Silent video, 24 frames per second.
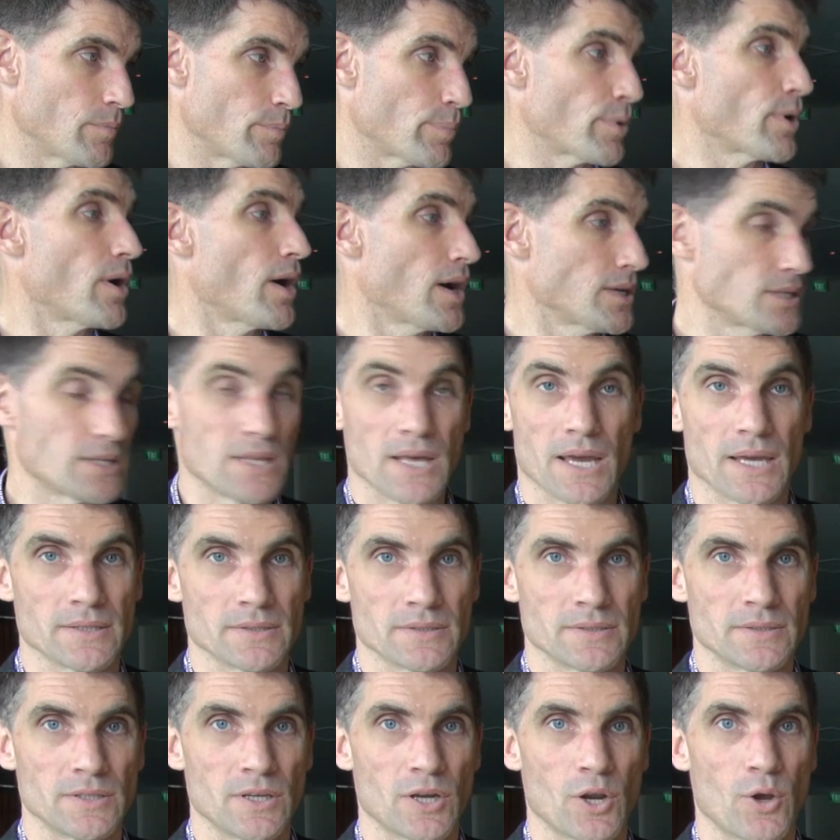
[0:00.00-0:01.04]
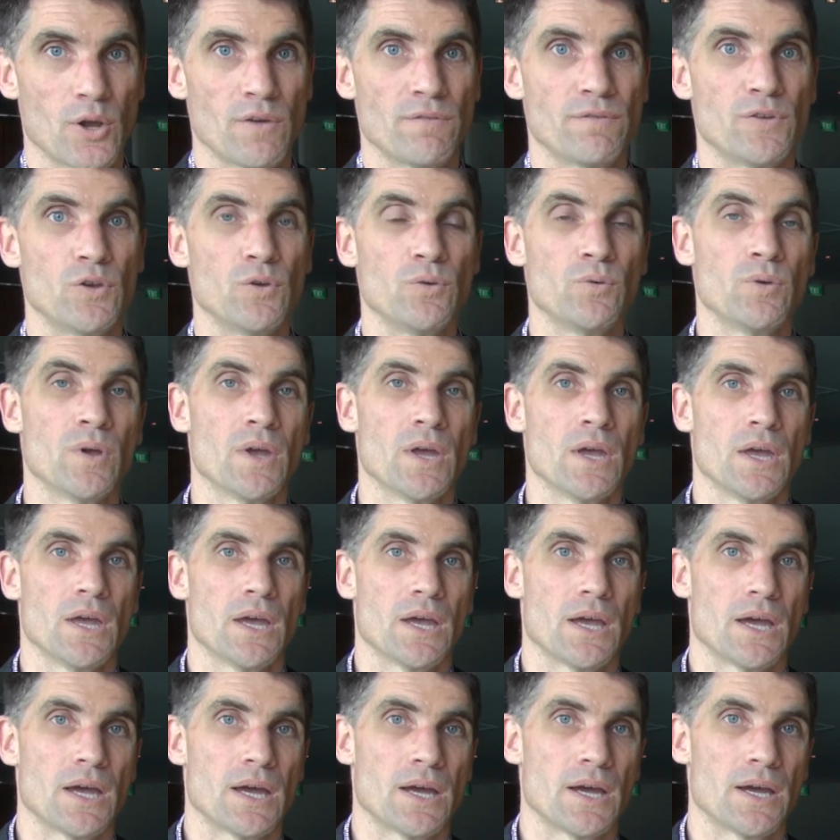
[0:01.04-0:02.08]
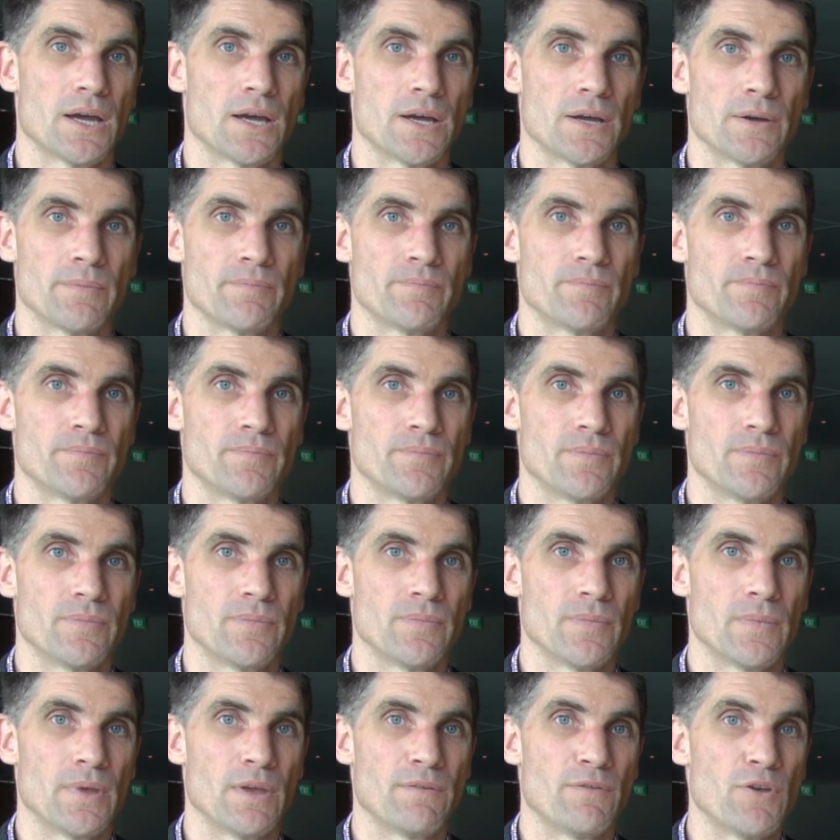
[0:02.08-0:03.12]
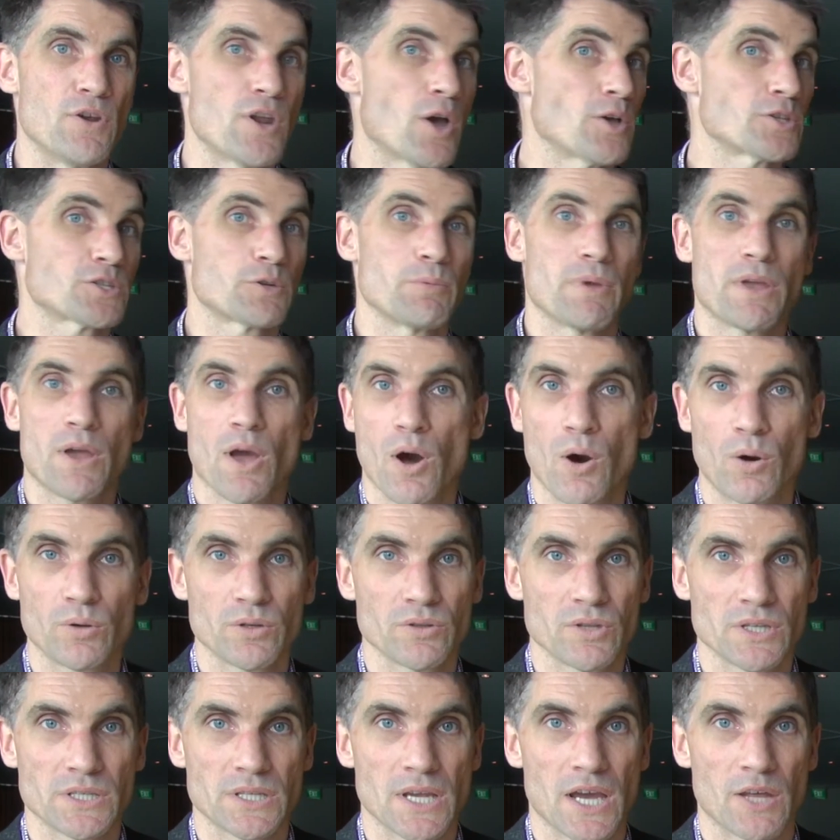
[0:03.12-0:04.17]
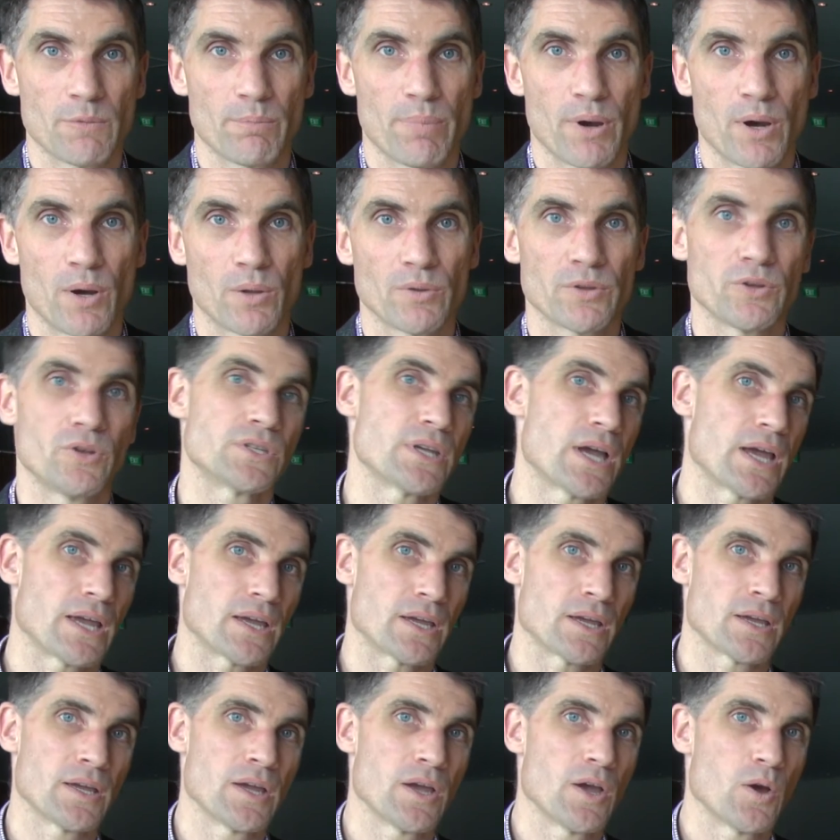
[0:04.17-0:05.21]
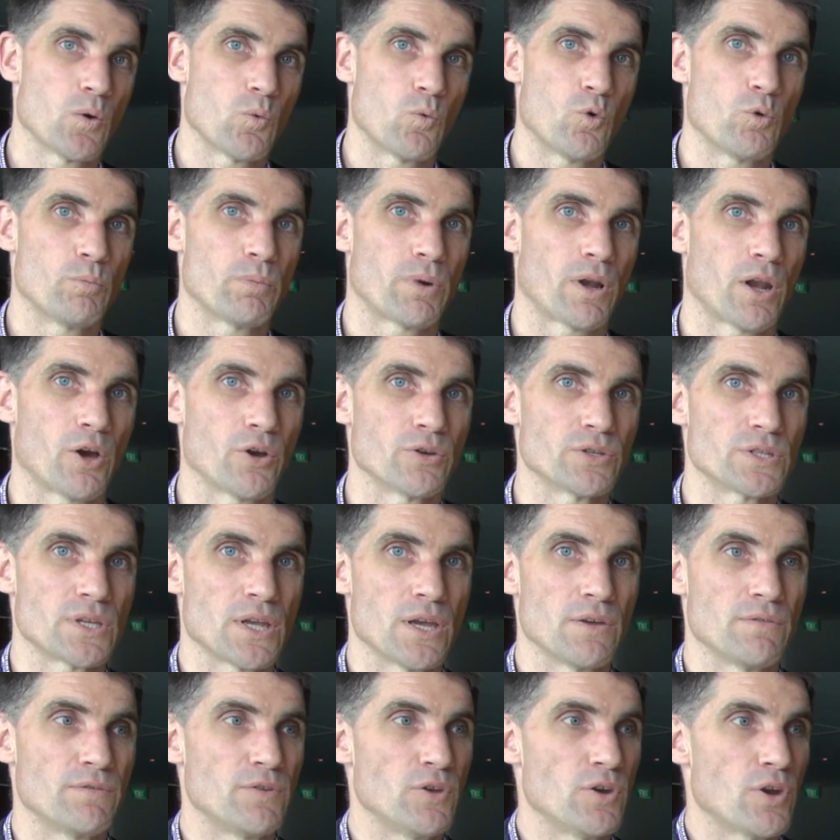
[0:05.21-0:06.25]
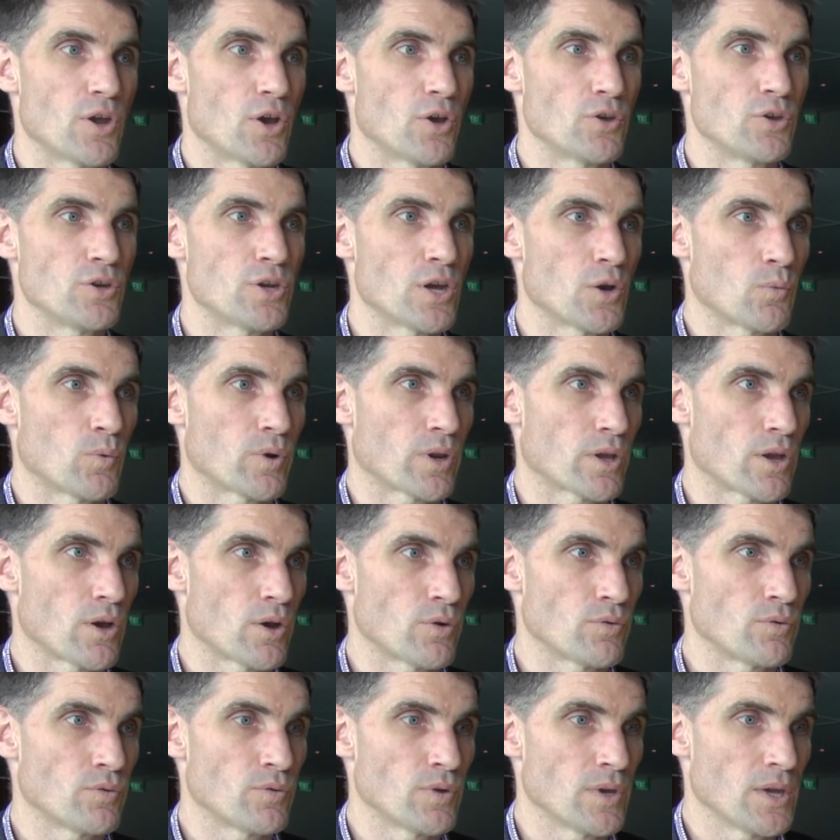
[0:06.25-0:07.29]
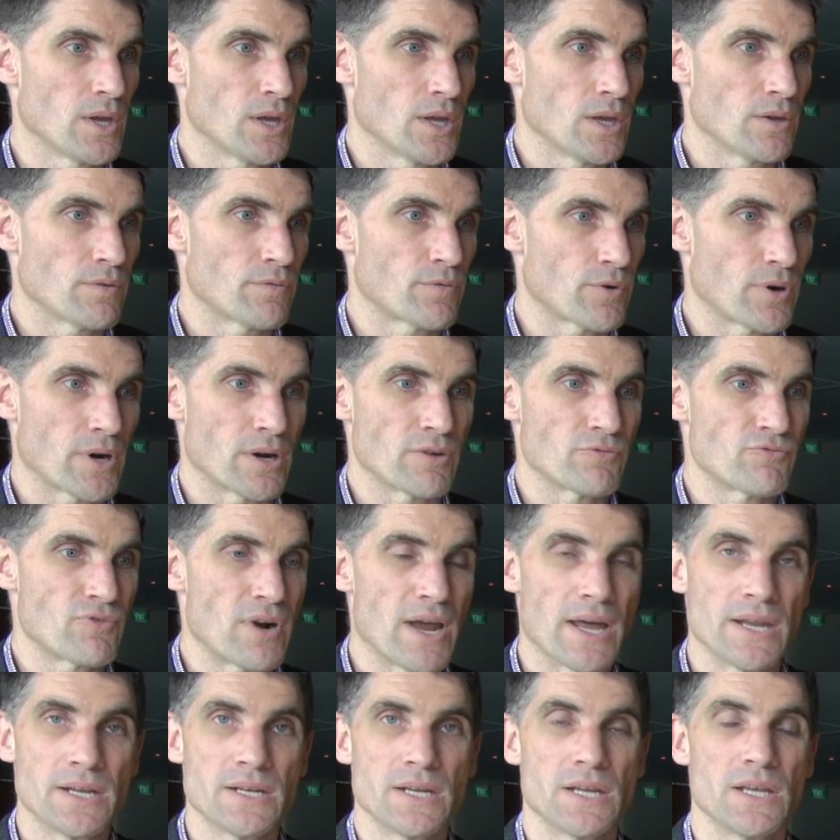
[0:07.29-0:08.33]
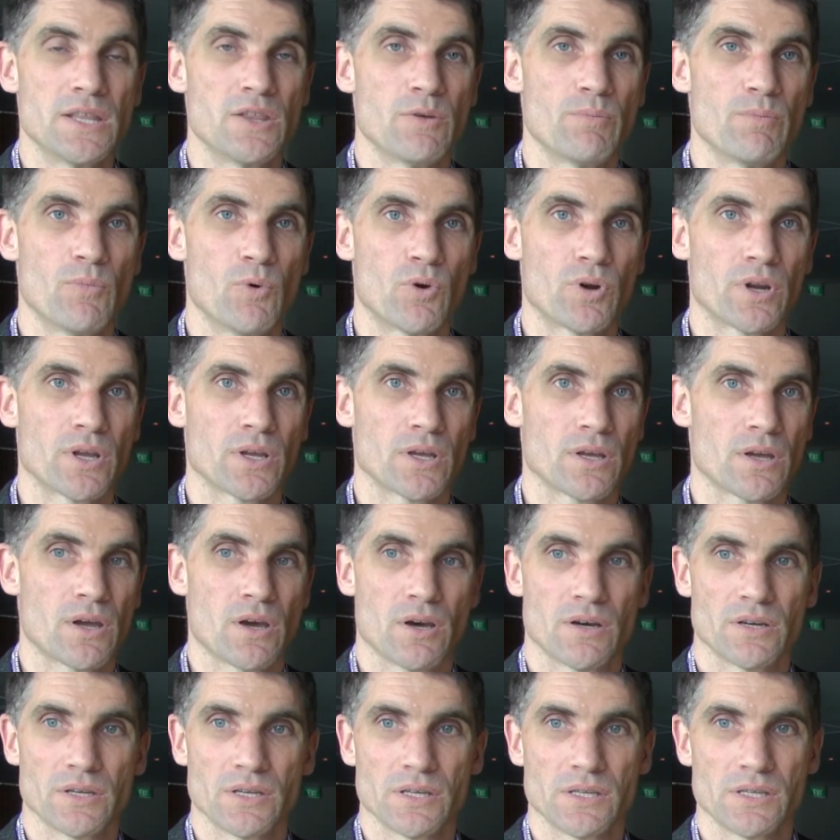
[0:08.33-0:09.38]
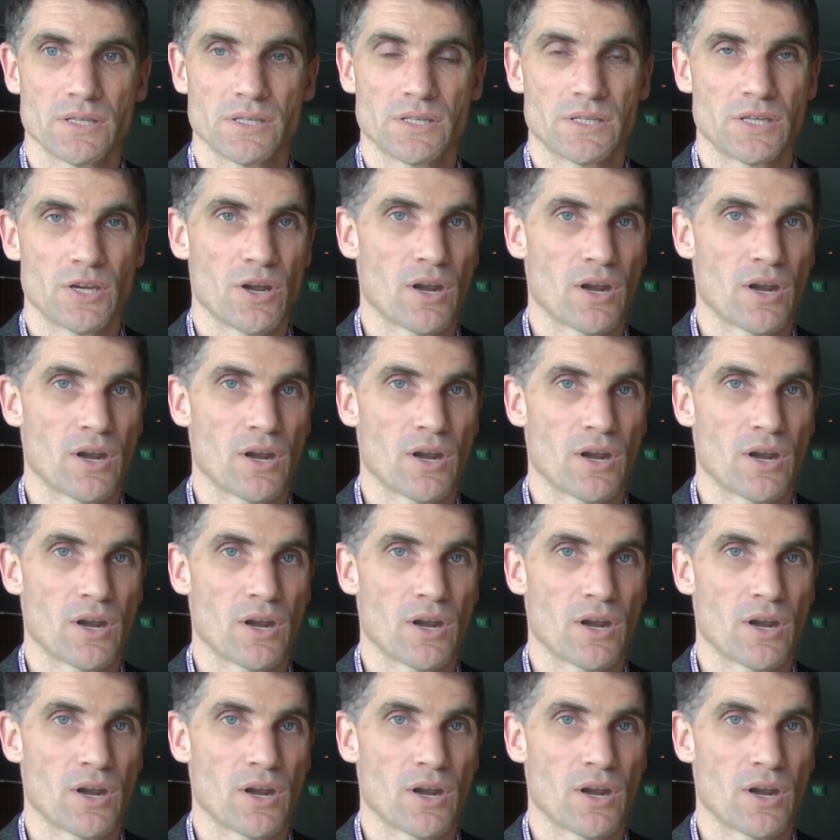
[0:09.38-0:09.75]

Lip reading: prior to that. You know, if you know it's going to be cold in the South Pole, then you take warm clothes. If you know you don't want to go for a run in the morning because you